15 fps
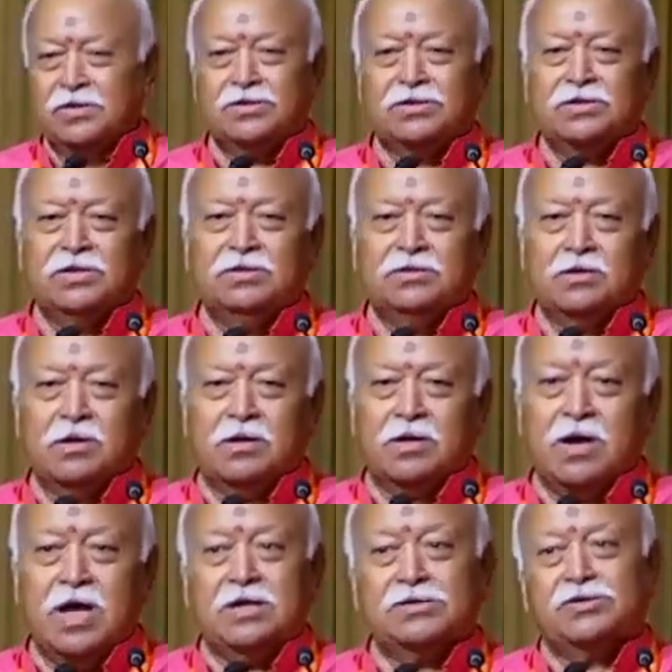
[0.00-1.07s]
First is
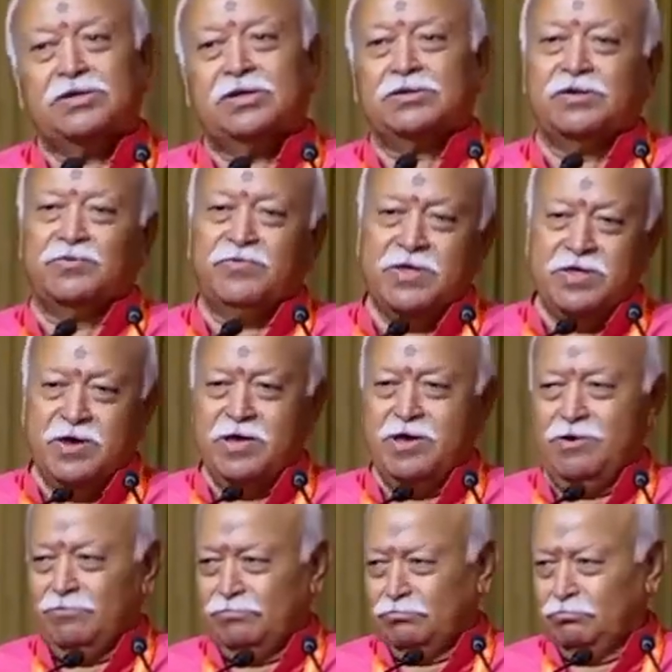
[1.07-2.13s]
Rakshasa
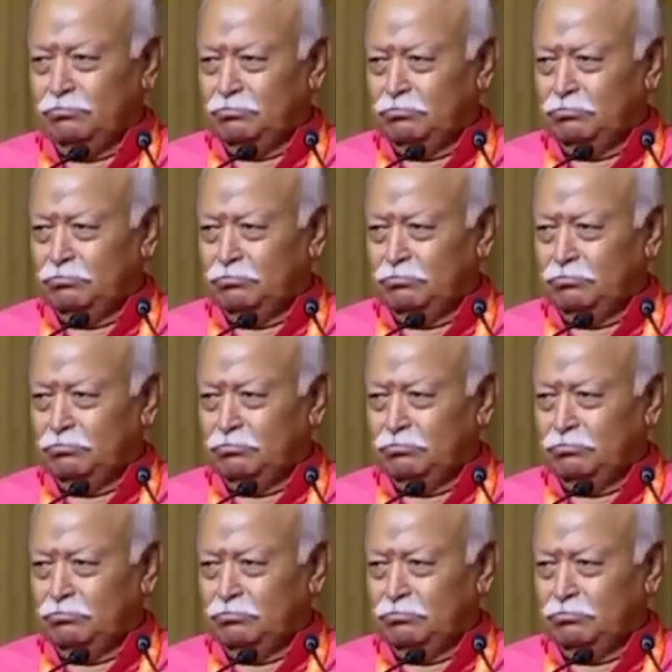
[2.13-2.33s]
Vijaya,